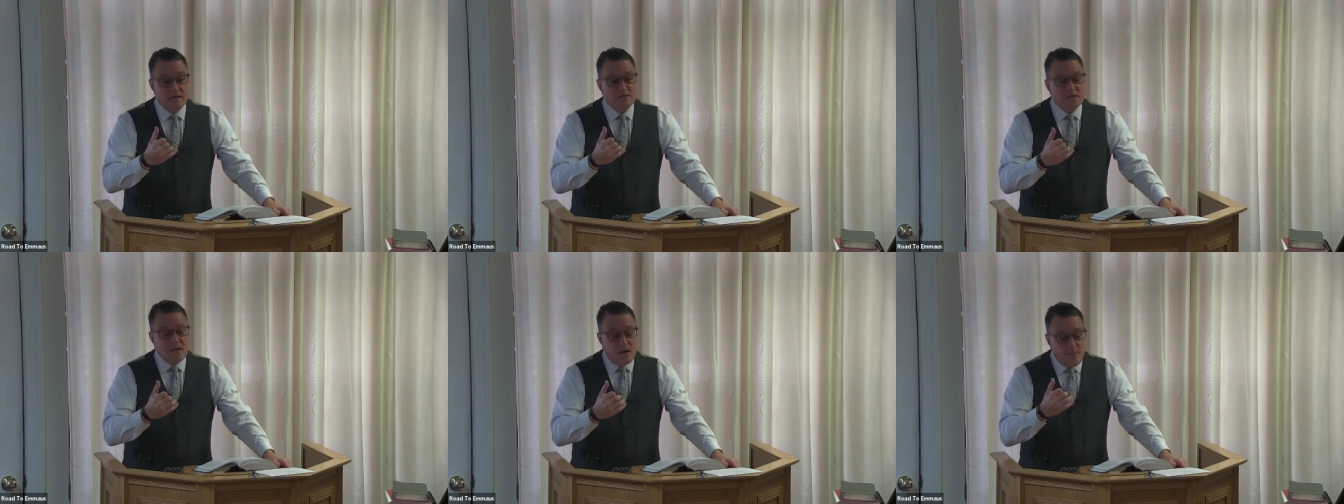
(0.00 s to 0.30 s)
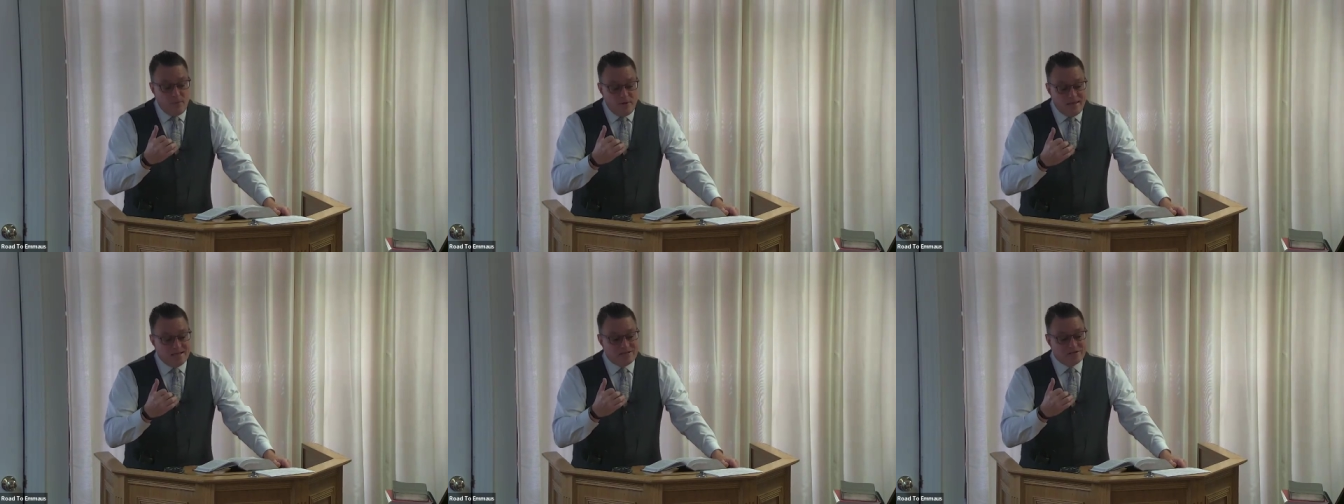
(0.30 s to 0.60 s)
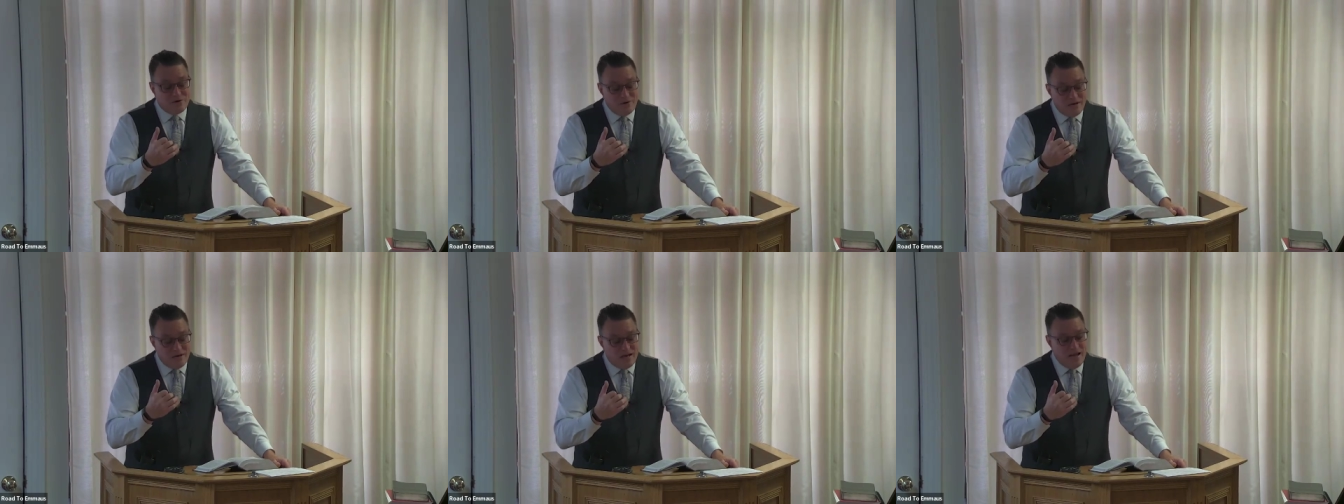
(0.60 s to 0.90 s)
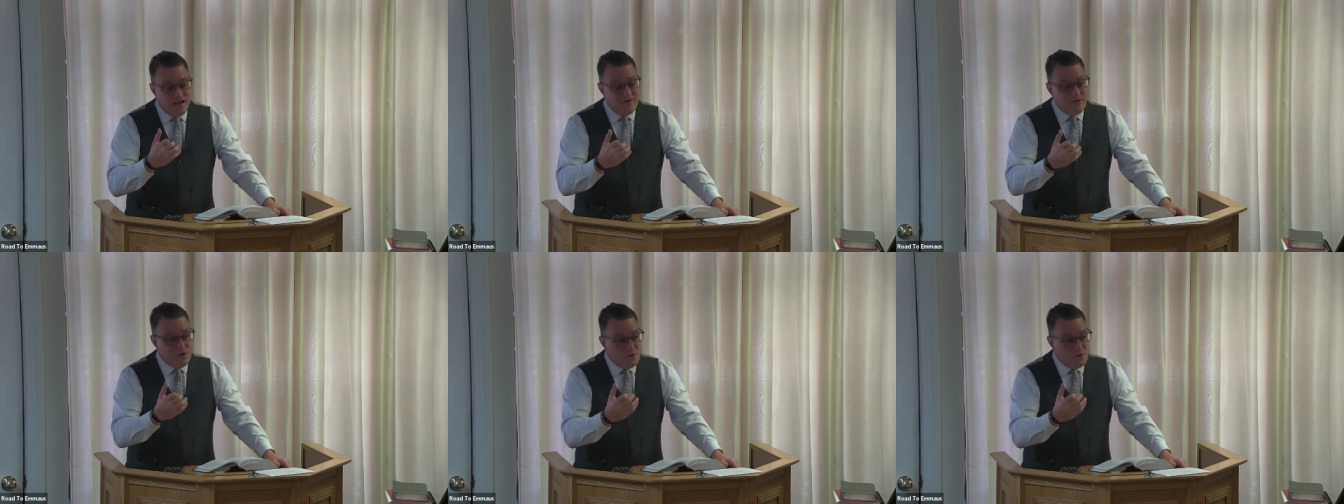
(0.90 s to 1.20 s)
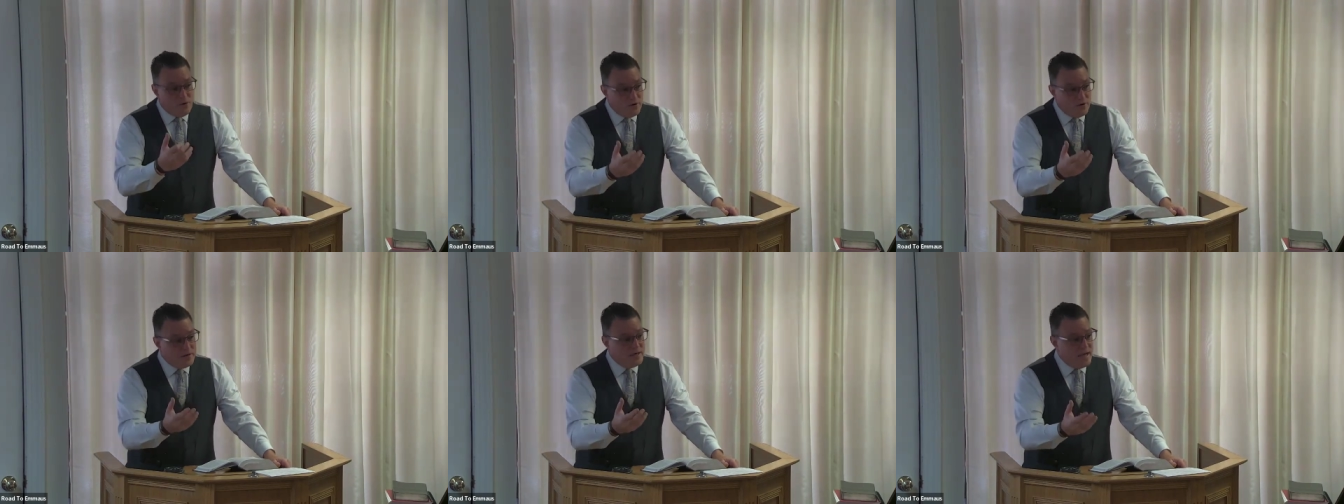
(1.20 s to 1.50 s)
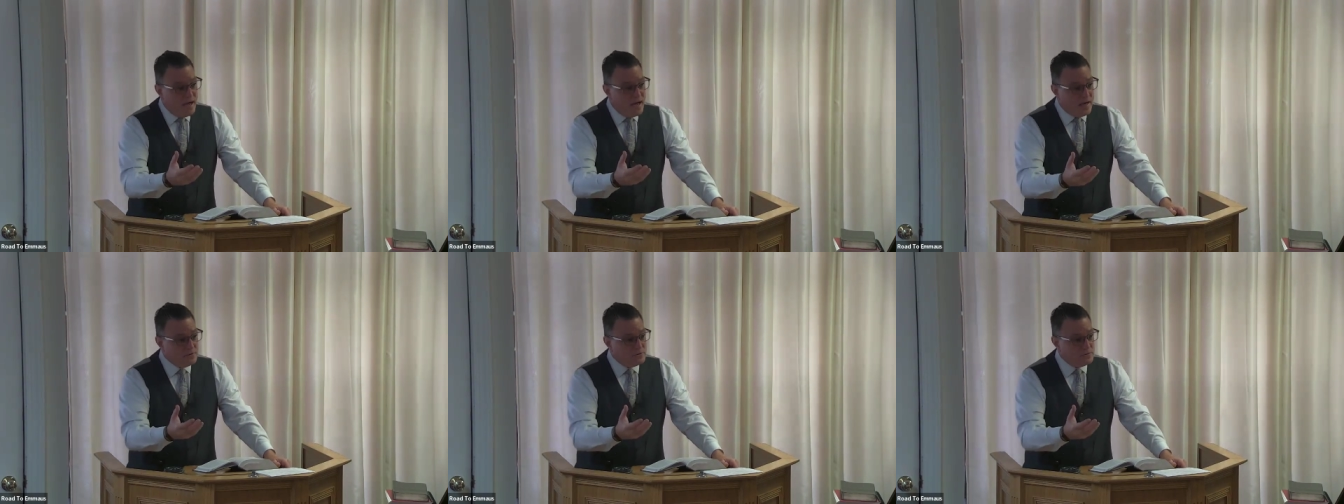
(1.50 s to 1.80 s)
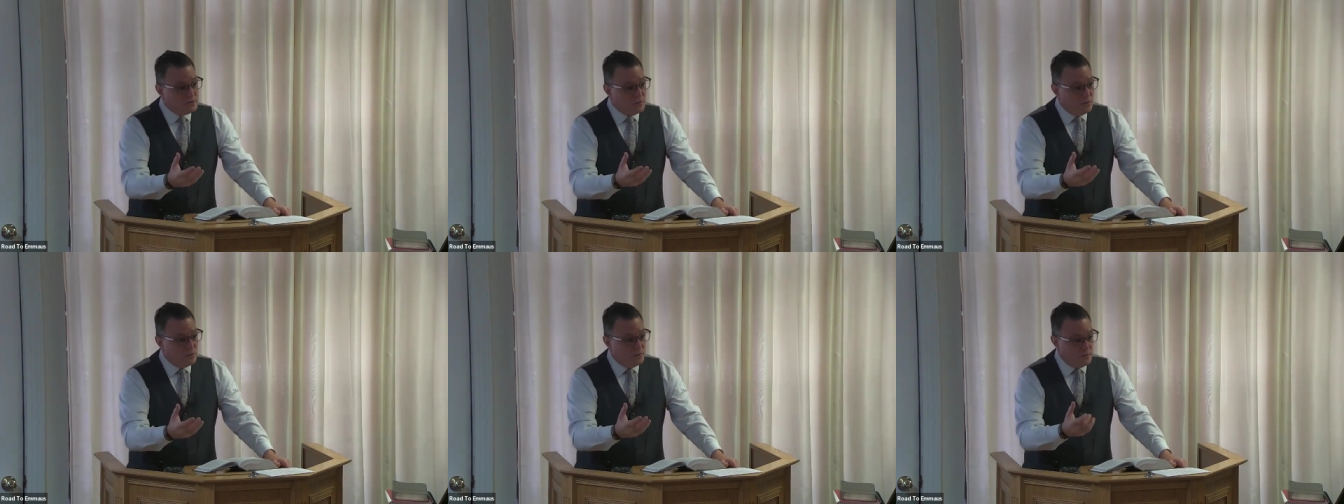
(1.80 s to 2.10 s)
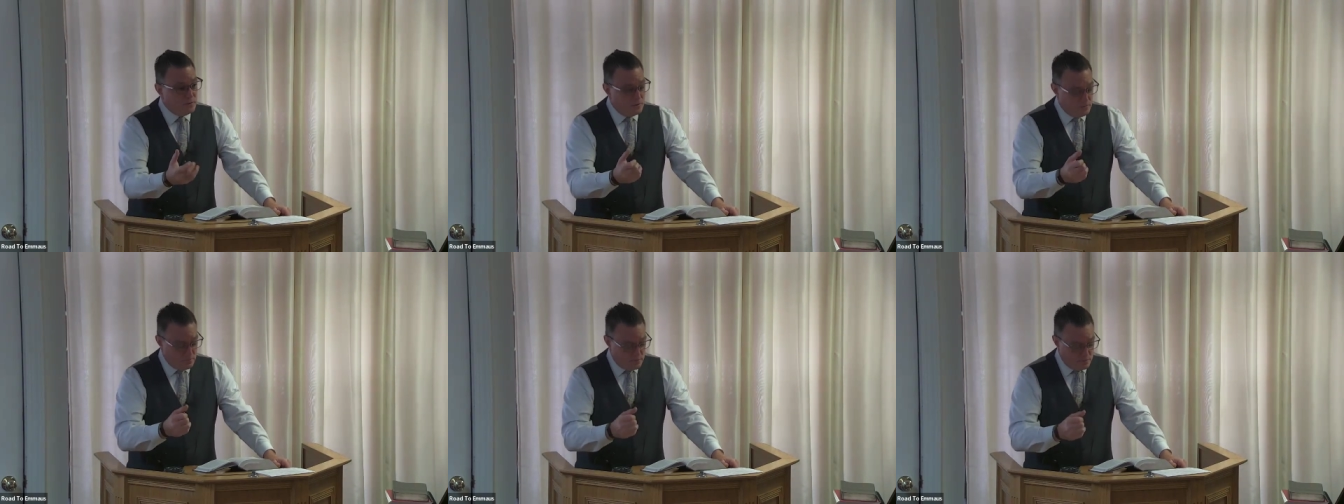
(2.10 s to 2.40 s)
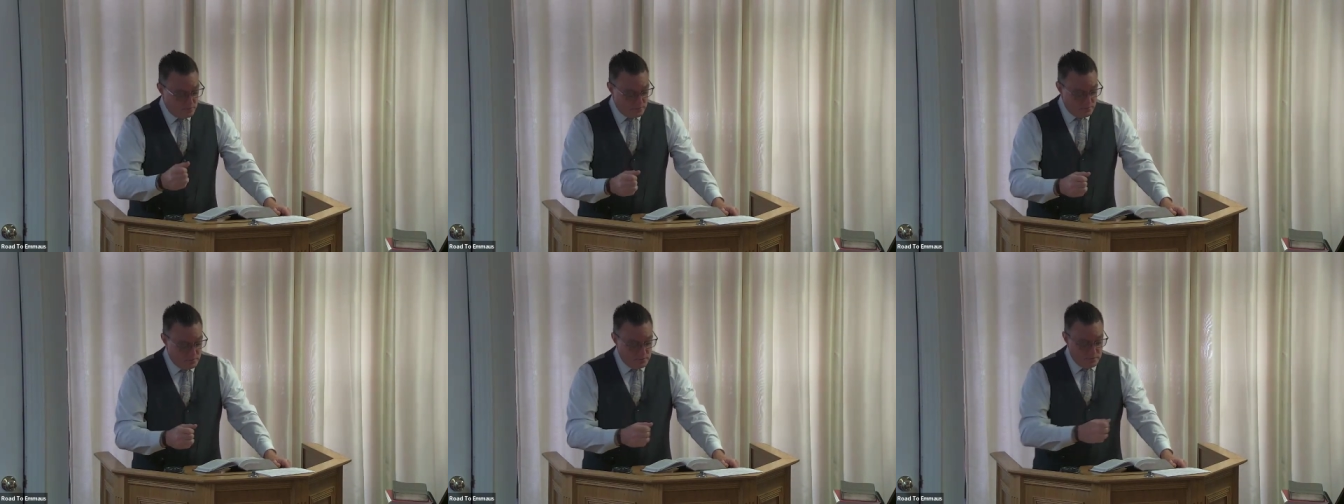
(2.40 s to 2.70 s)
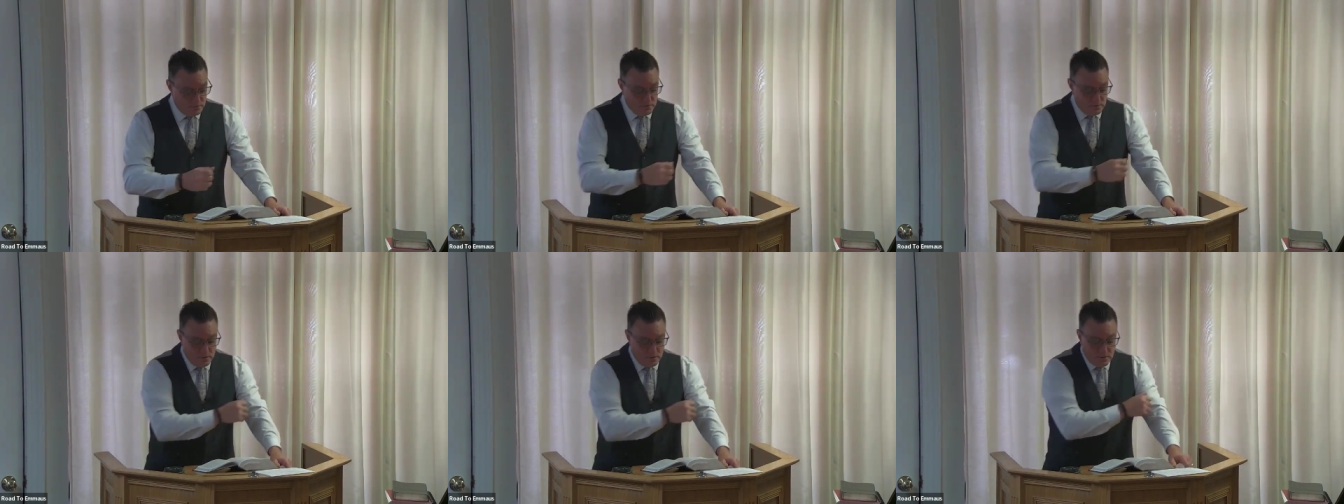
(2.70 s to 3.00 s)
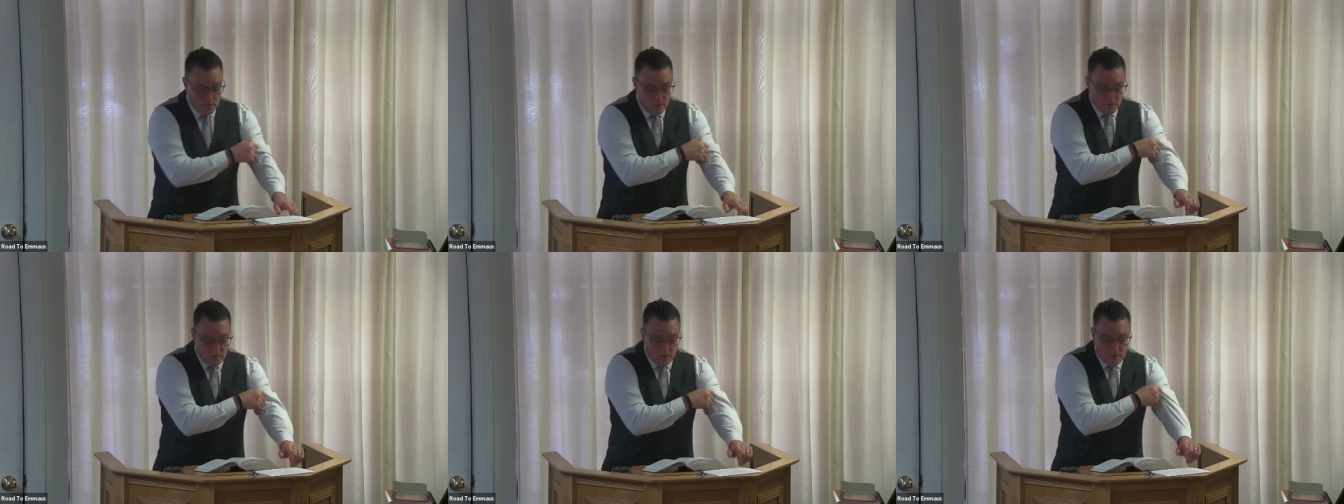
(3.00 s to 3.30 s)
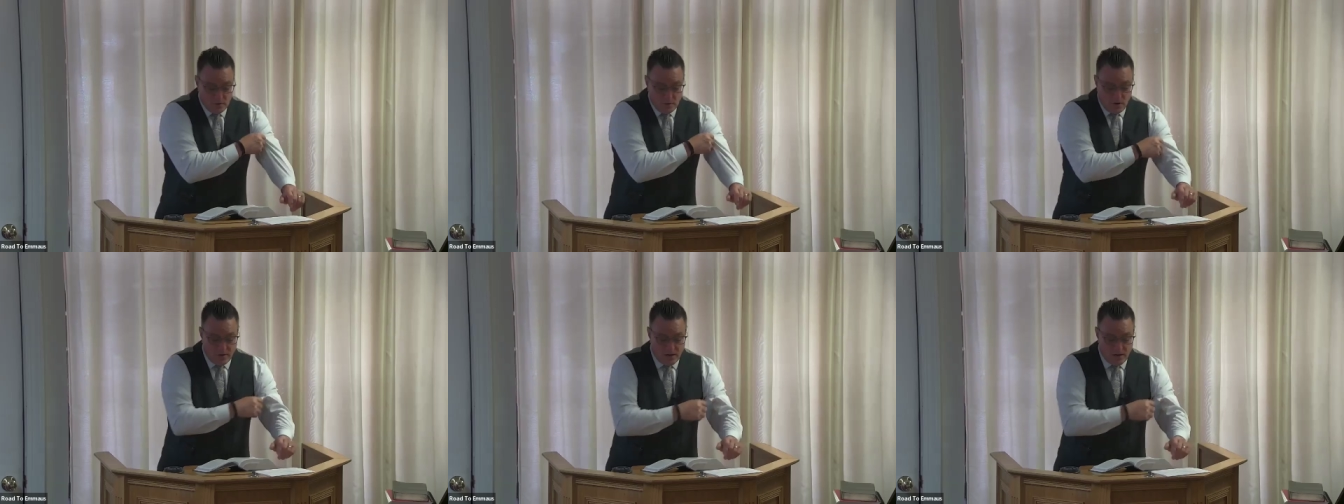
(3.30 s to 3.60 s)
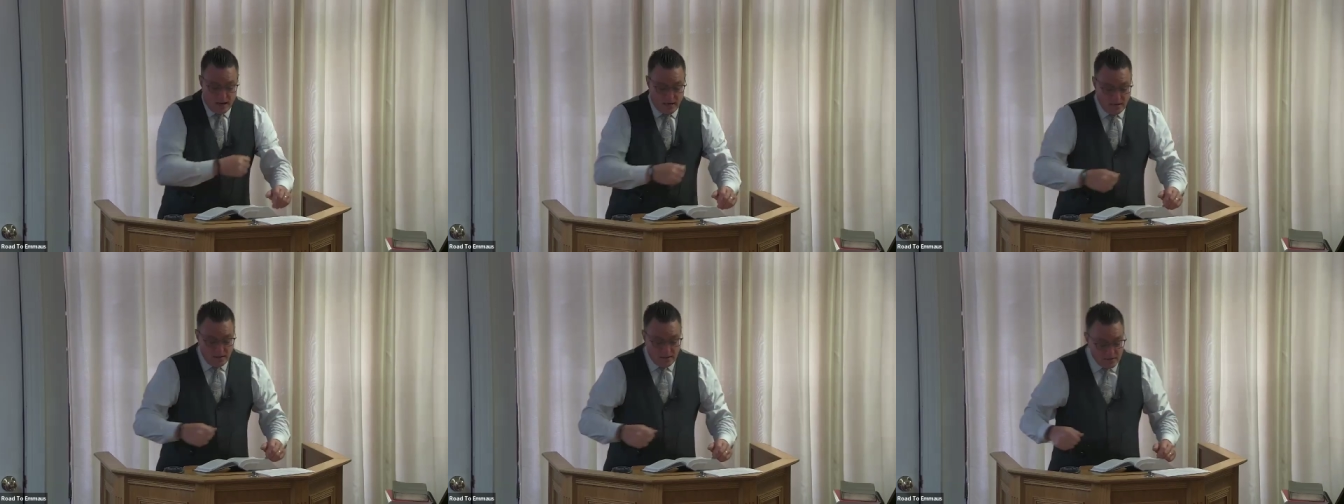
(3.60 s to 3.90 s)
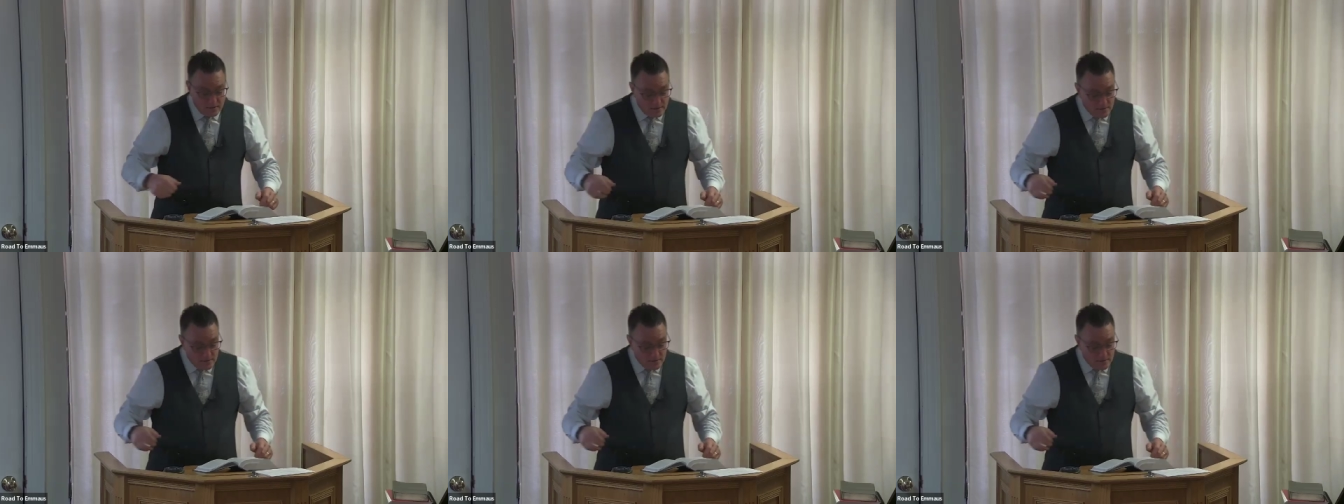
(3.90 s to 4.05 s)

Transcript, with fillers: someone that's going to give you good counsel. Okay?